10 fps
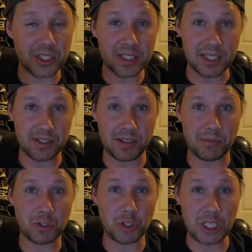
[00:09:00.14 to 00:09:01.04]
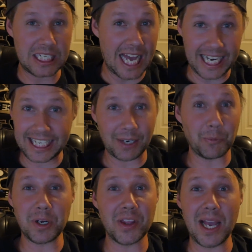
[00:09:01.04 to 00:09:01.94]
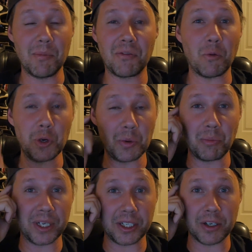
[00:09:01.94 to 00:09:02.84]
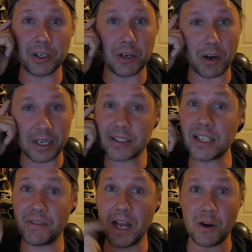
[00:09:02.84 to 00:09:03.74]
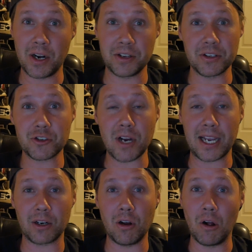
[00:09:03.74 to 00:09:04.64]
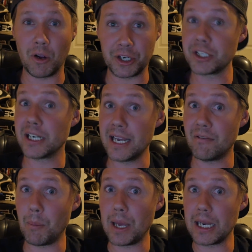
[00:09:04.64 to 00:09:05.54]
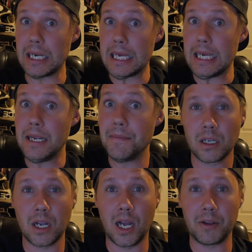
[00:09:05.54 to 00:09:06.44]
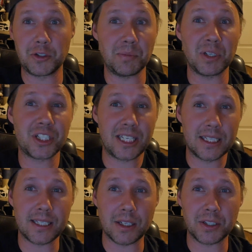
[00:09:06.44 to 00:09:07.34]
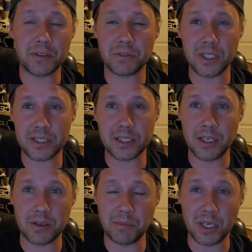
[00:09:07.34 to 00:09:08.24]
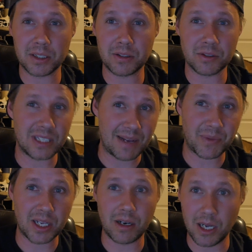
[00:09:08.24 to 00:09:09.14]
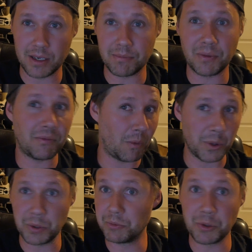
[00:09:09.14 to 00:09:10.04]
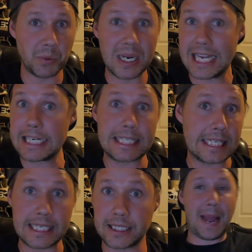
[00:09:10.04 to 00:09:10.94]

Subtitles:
System. So you gotta get rid of that before you bring your RX-7 out onto the track at all, or you're gonna have a bad day. There's a bunch of kits out there for less than 100 bucks, so slap that on before you do anything.